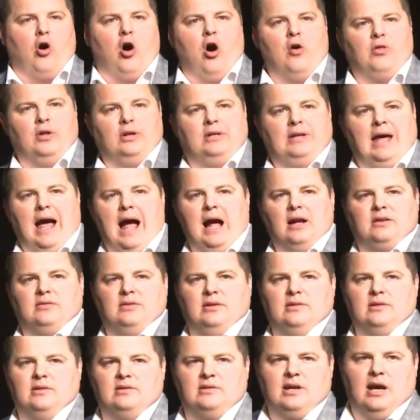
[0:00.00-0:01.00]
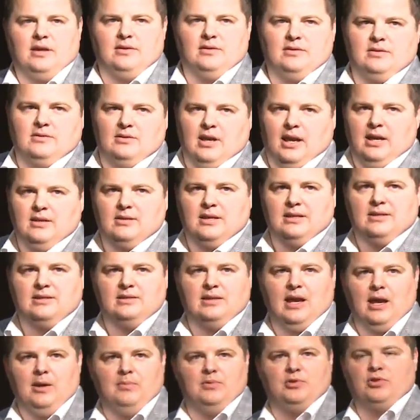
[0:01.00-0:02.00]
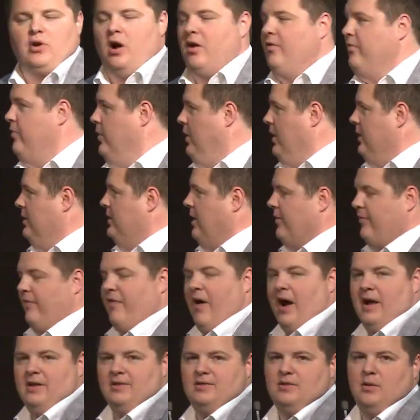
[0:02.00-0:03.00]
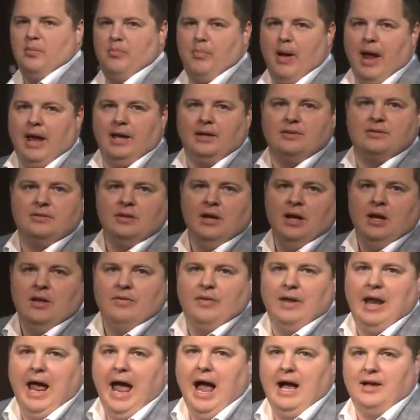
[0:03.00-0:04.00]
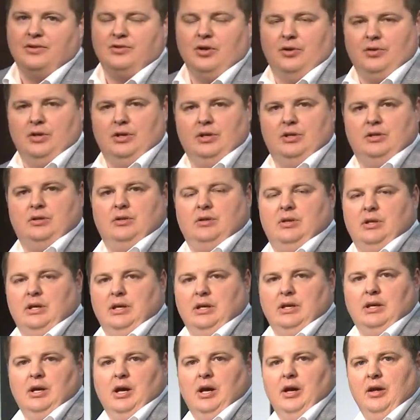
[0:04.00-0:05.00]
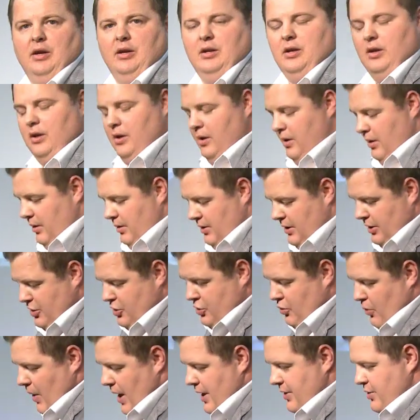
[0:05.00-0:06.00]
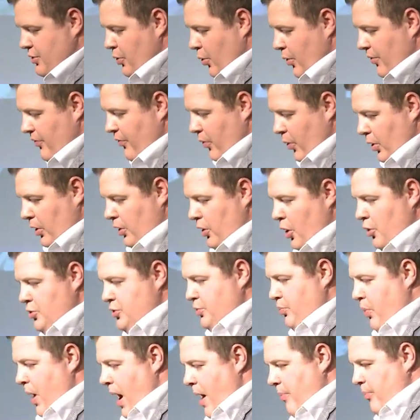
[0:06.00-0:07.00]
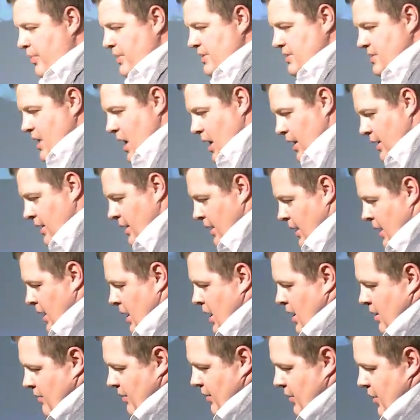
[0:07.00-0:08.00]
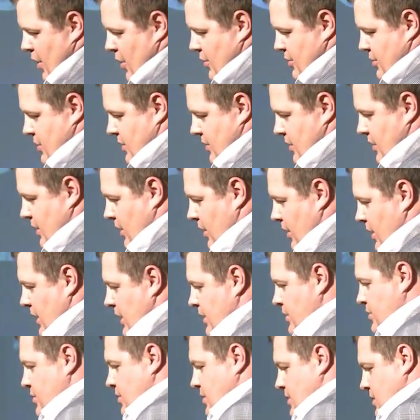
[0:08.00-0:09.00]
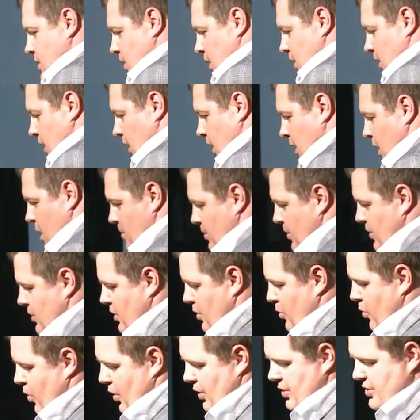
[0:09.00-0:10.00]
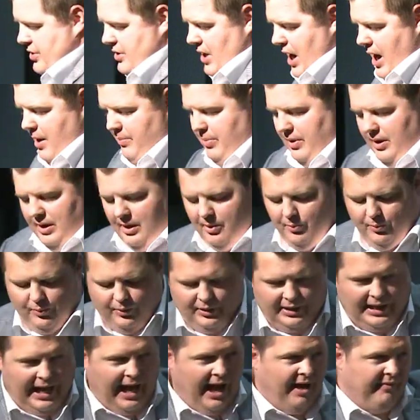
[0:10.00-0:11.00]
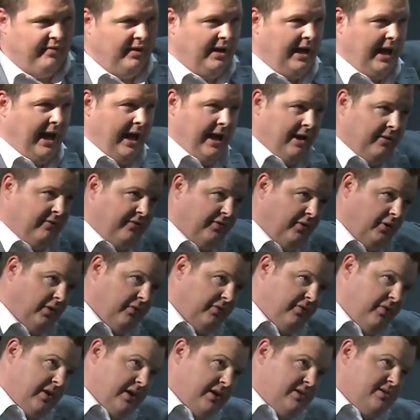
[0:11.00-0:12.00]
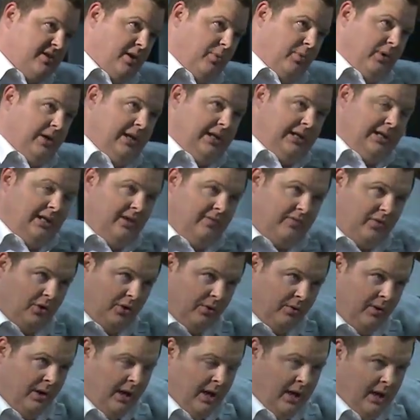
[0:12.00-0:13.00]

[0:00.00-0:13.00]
all the taxings inside the states. The same software that finds the banks that has all the distressed or foreclosed properties on. For those of you that are interested in coming to the workshop, we have a handful of things that we're going to give you